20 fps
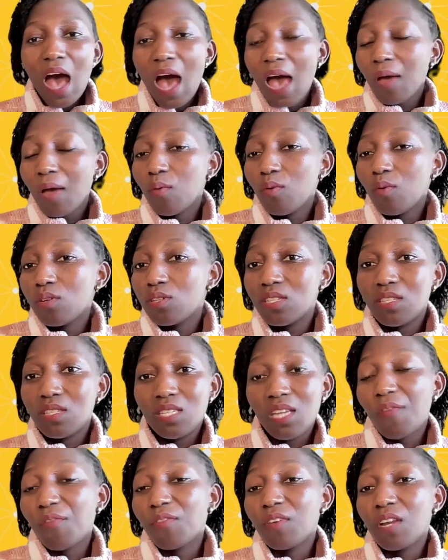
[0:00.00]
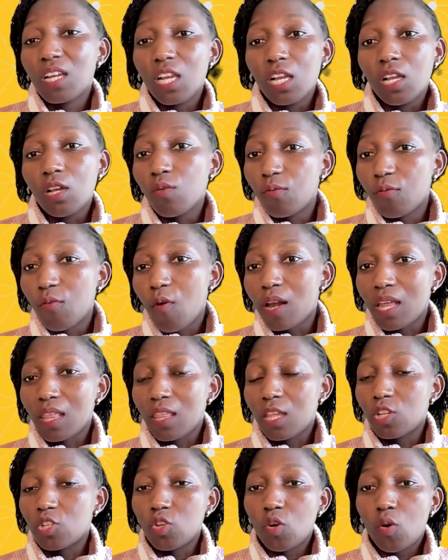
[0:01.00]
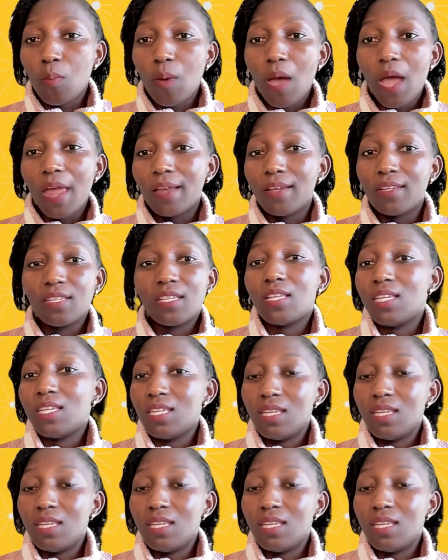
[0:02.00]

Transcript: I would definitely look for another job and